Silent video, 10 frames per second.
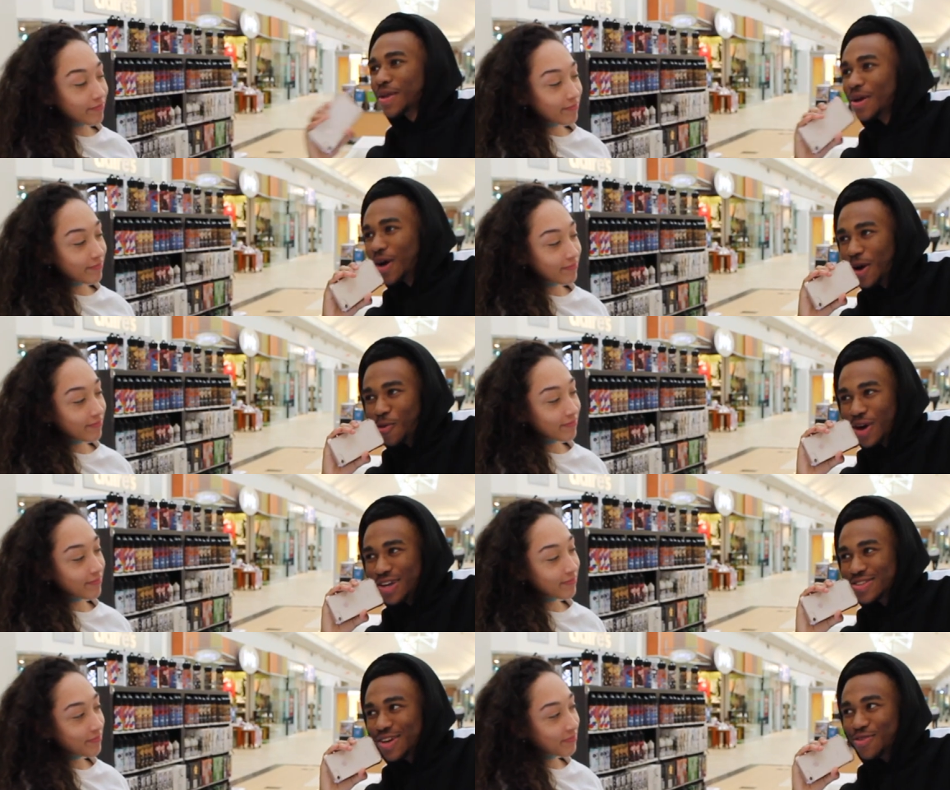Speaker 1: right, why
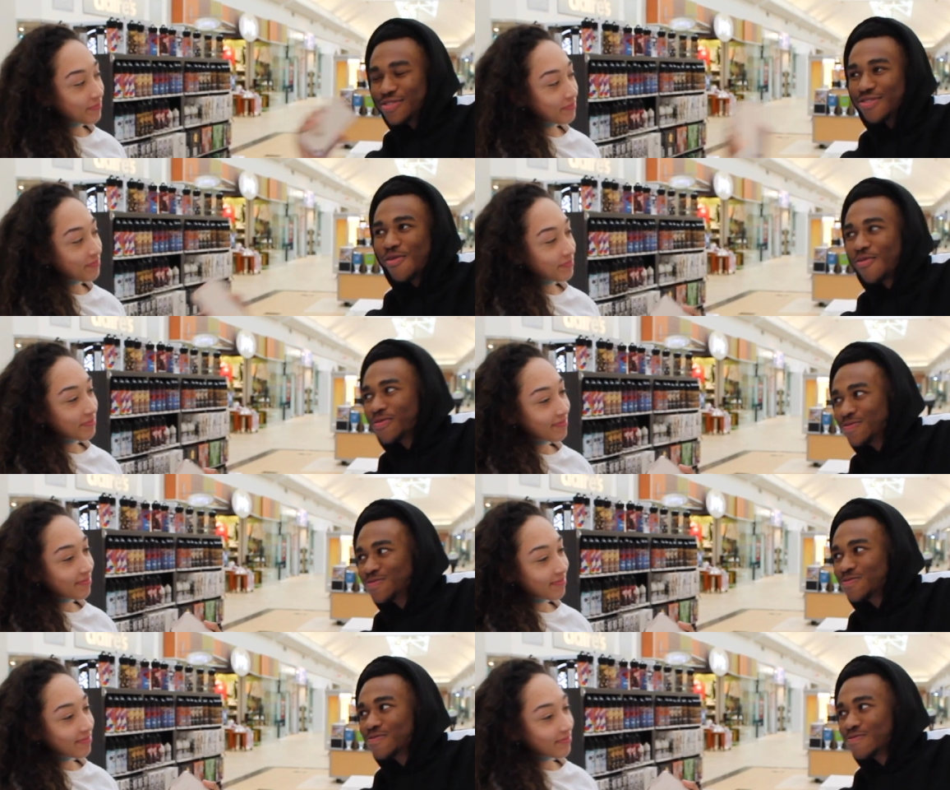seven?
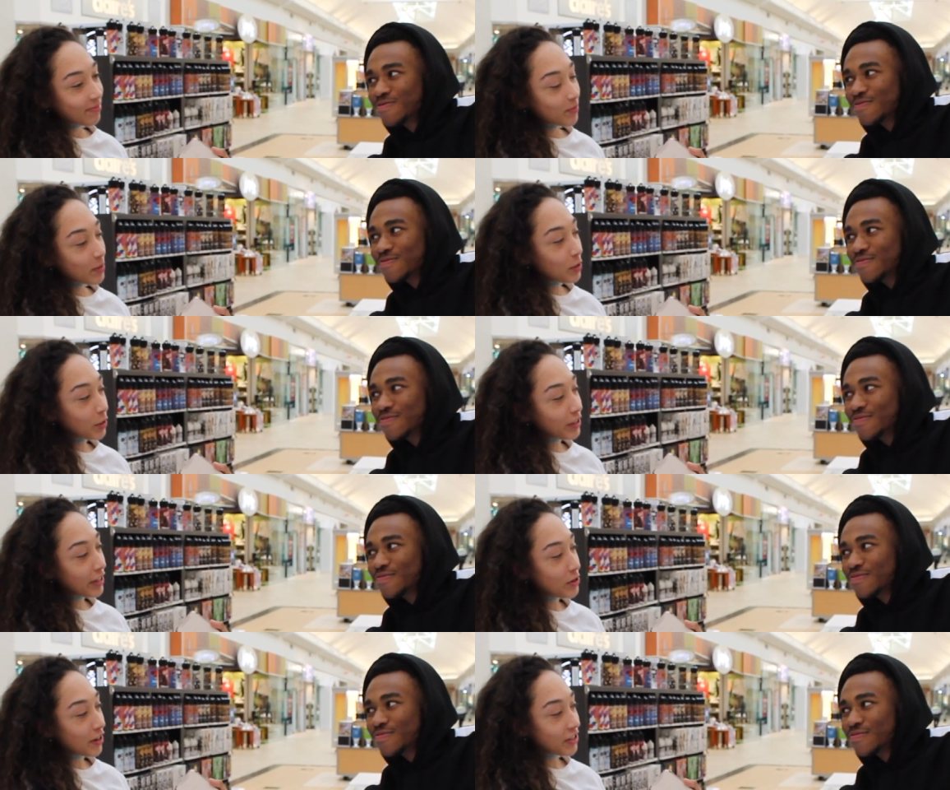
Speaker 2: You look
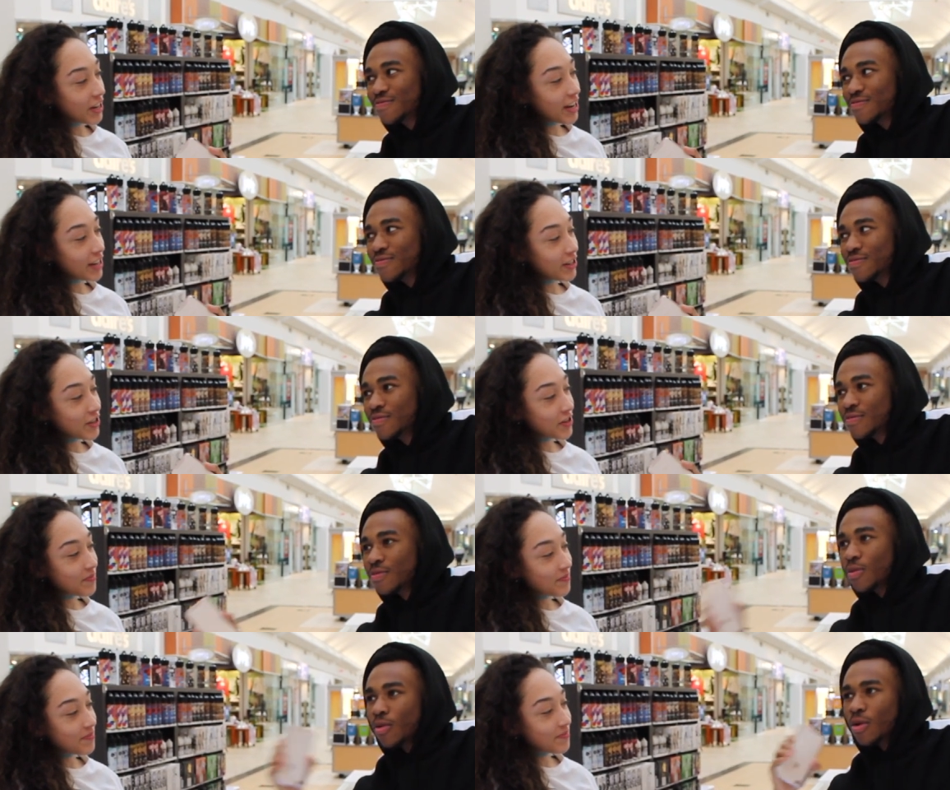like you're underage.
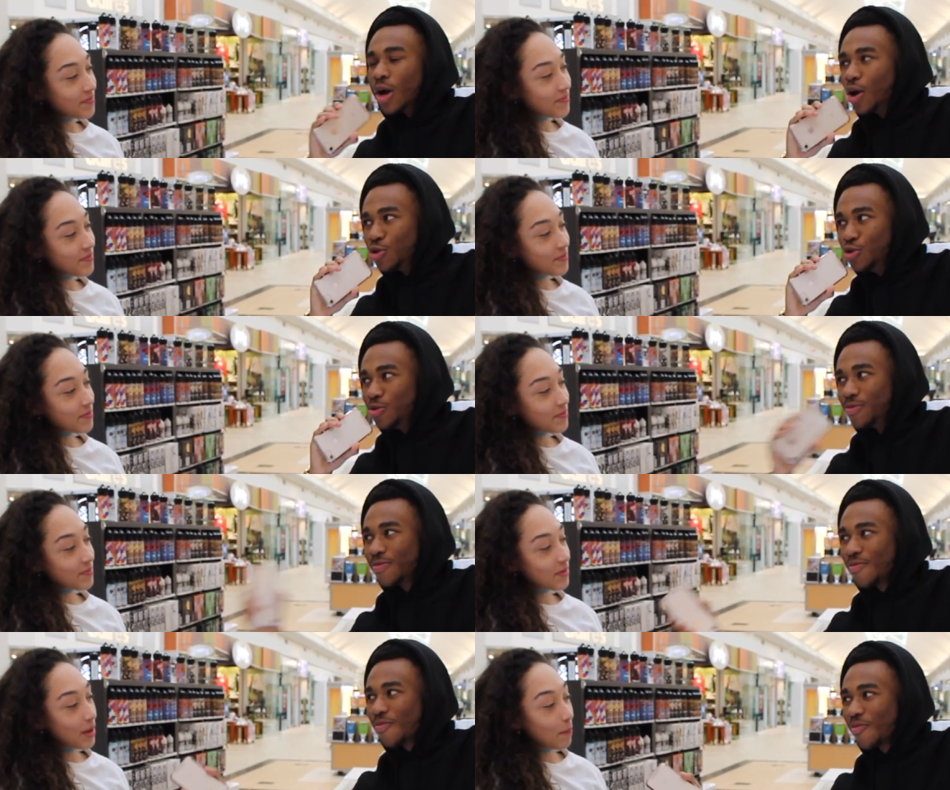How old are you?
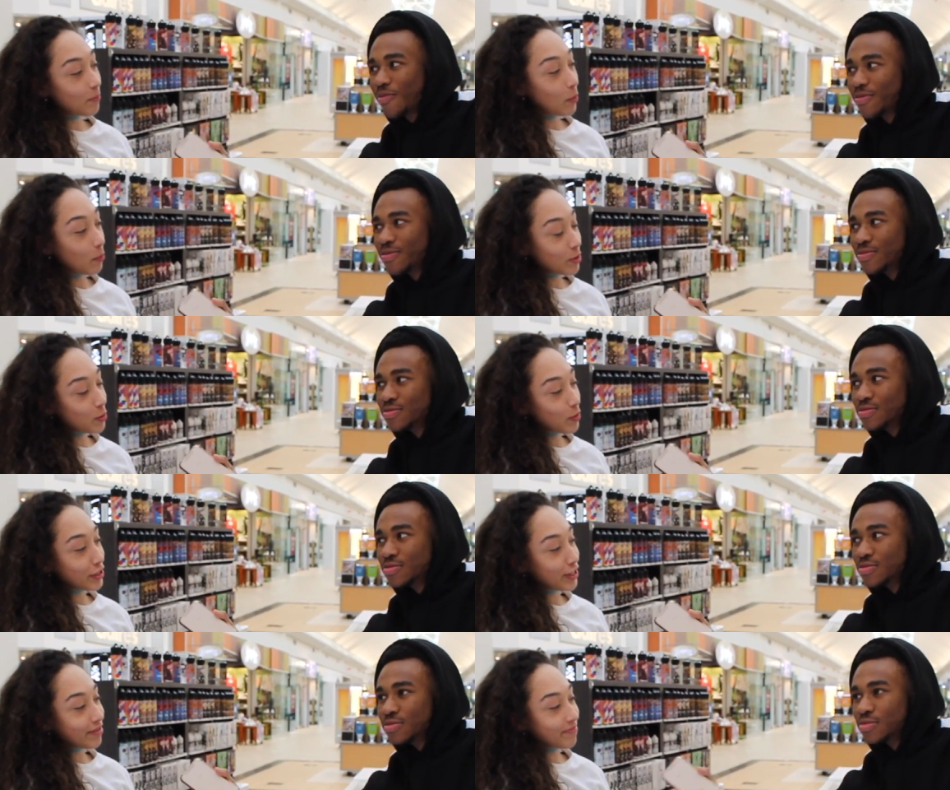I'm almost
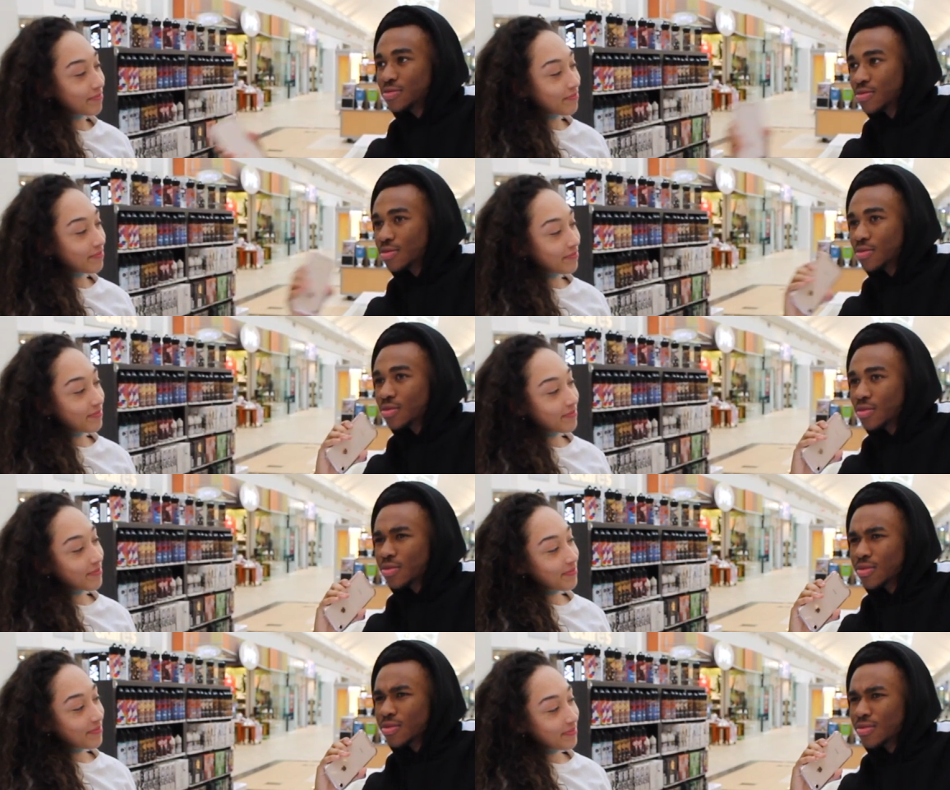twenty.
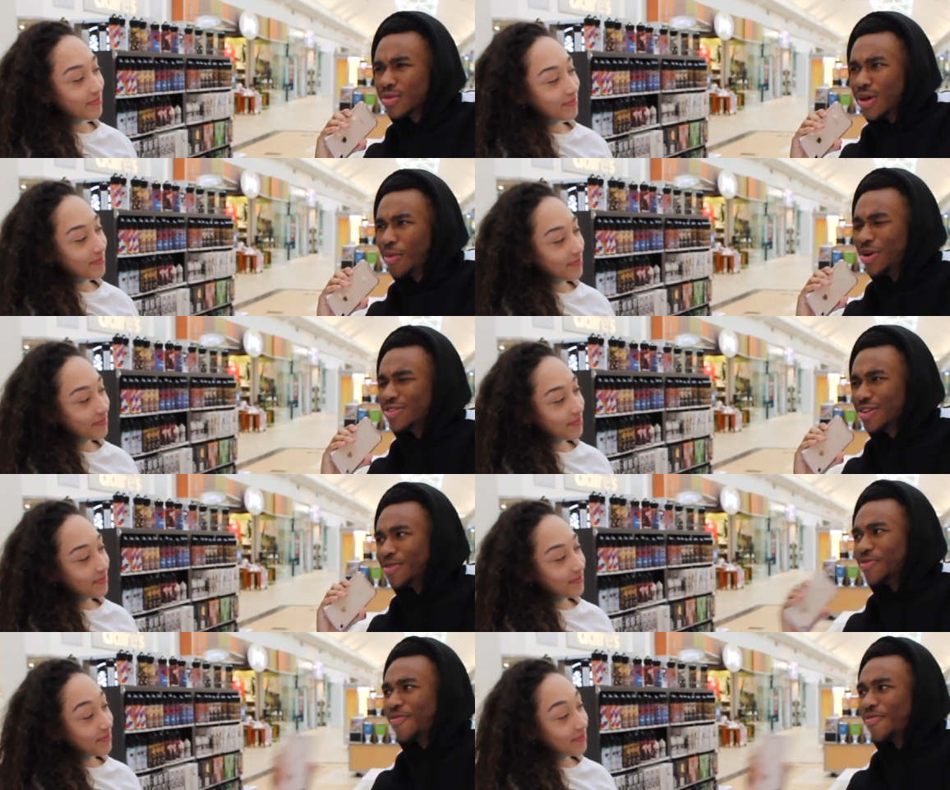I'm 18.